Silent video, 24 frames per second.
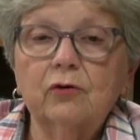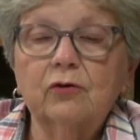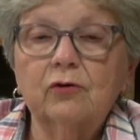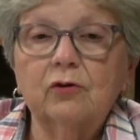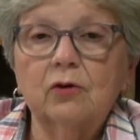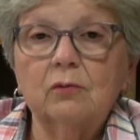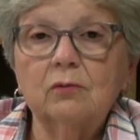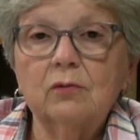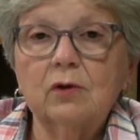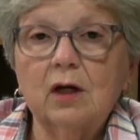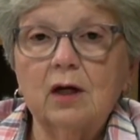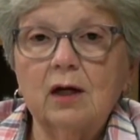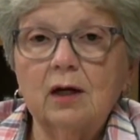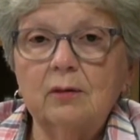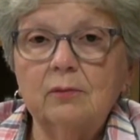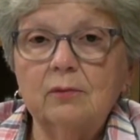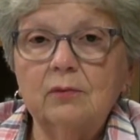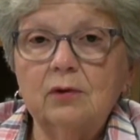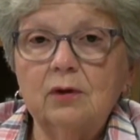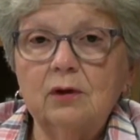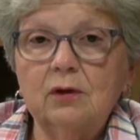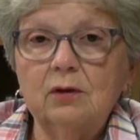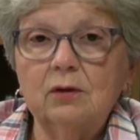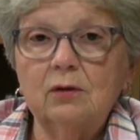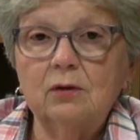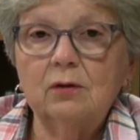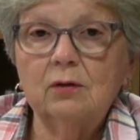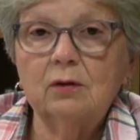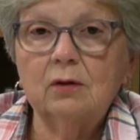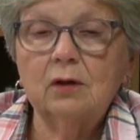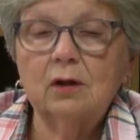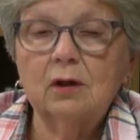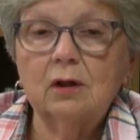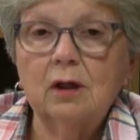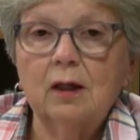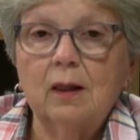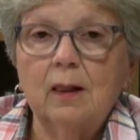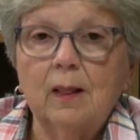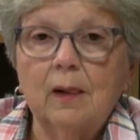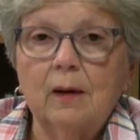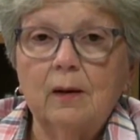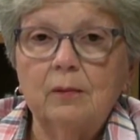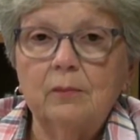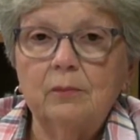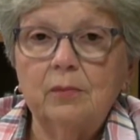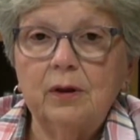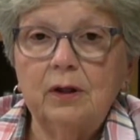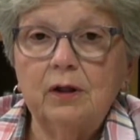Sometimes he took
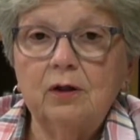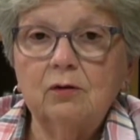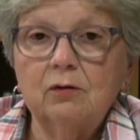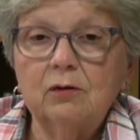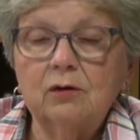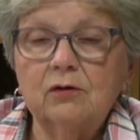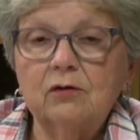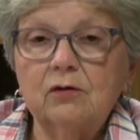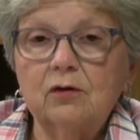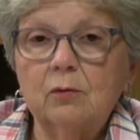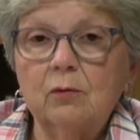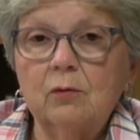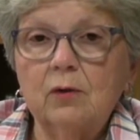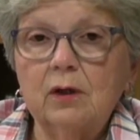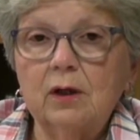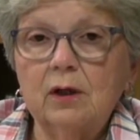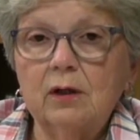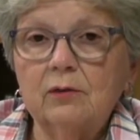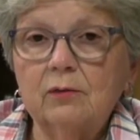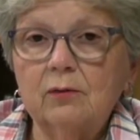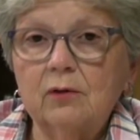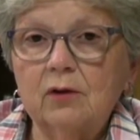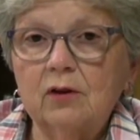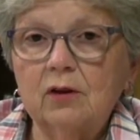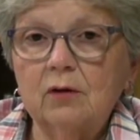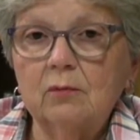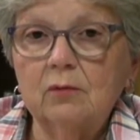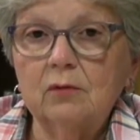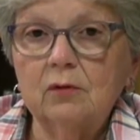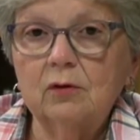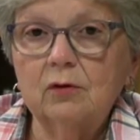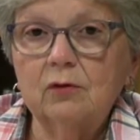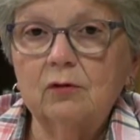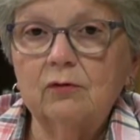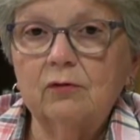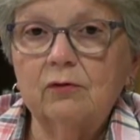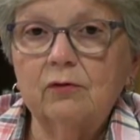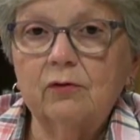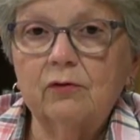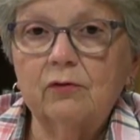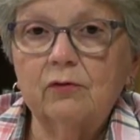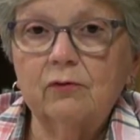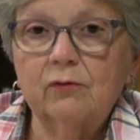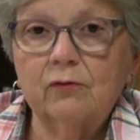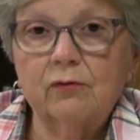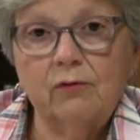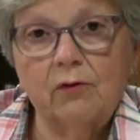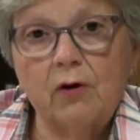Peter and someone else with him a little
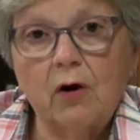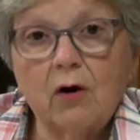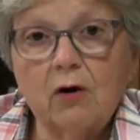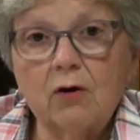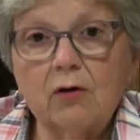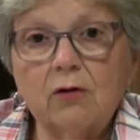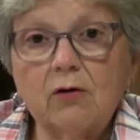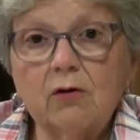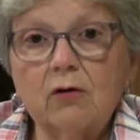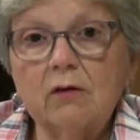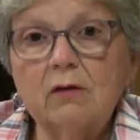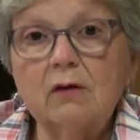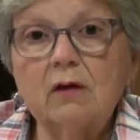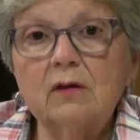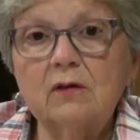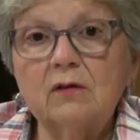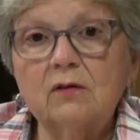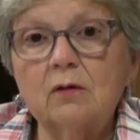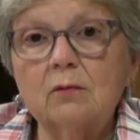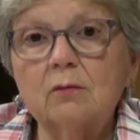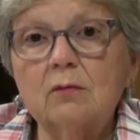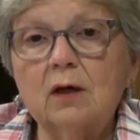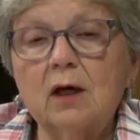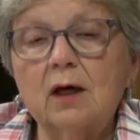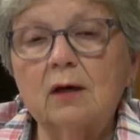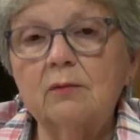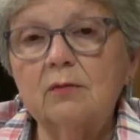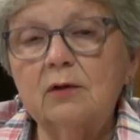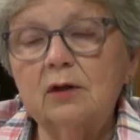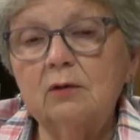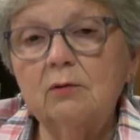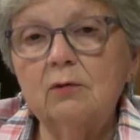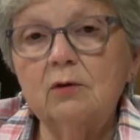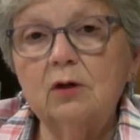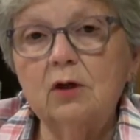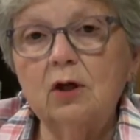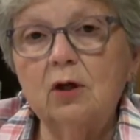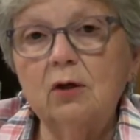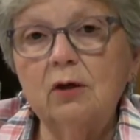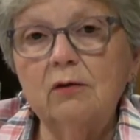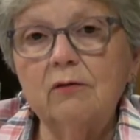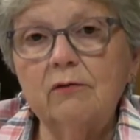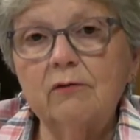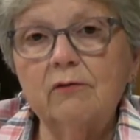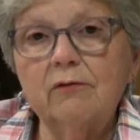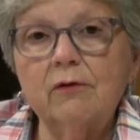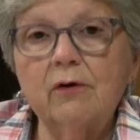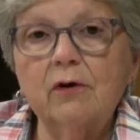farther, and then sometimes he would go
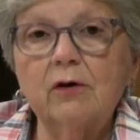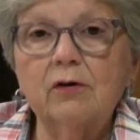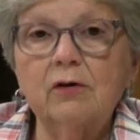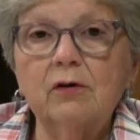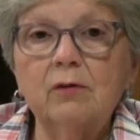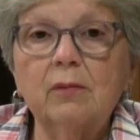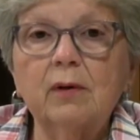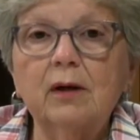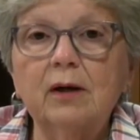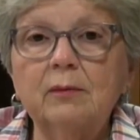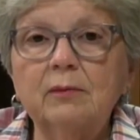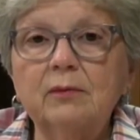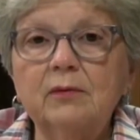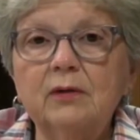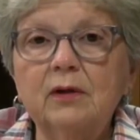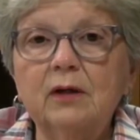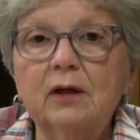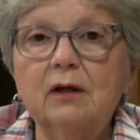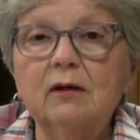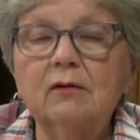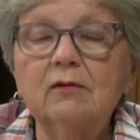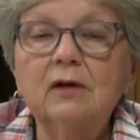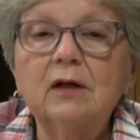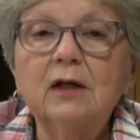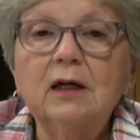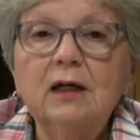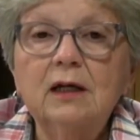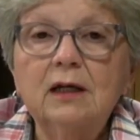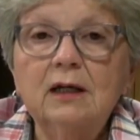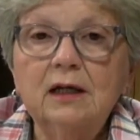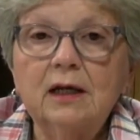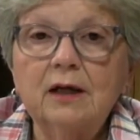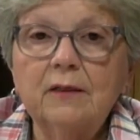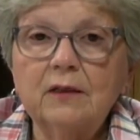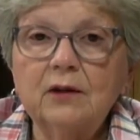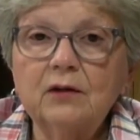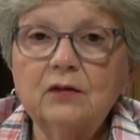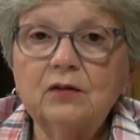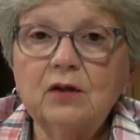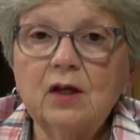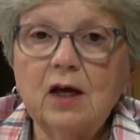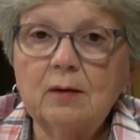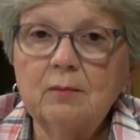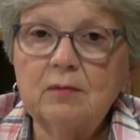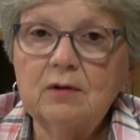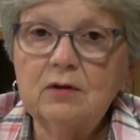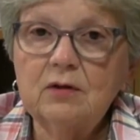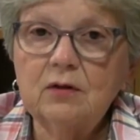even farther by himself. And this
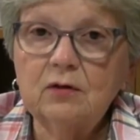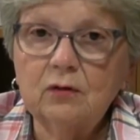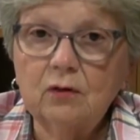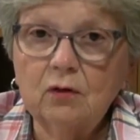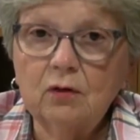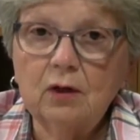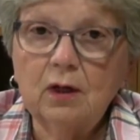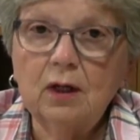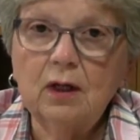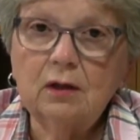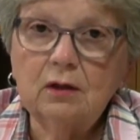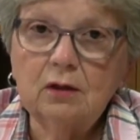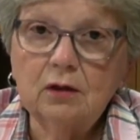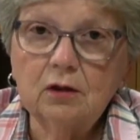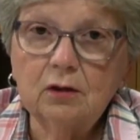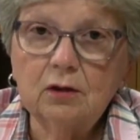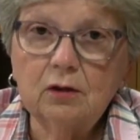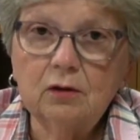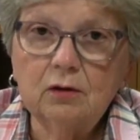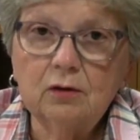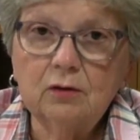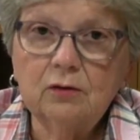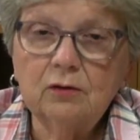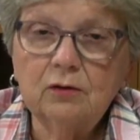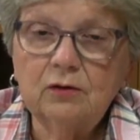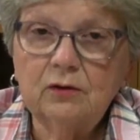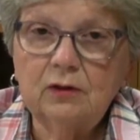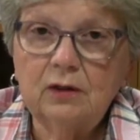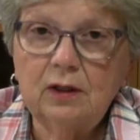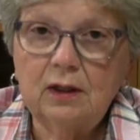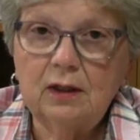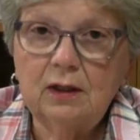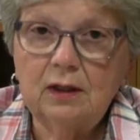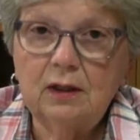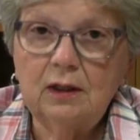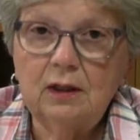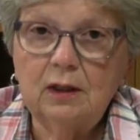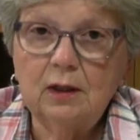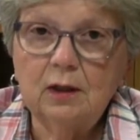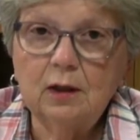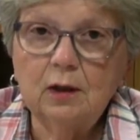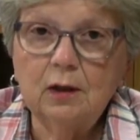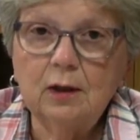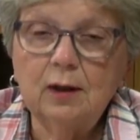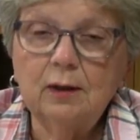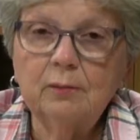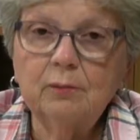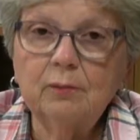time he says, "Okay, y'all stay
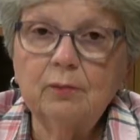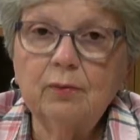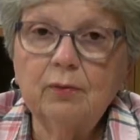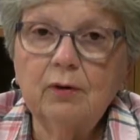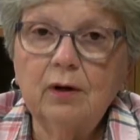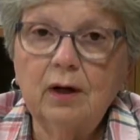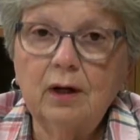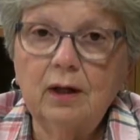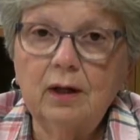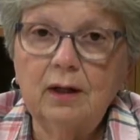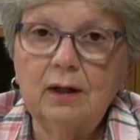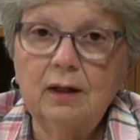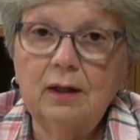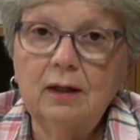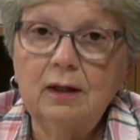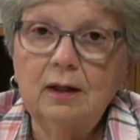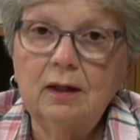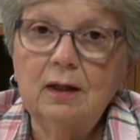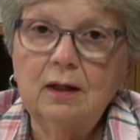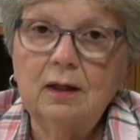here and pray.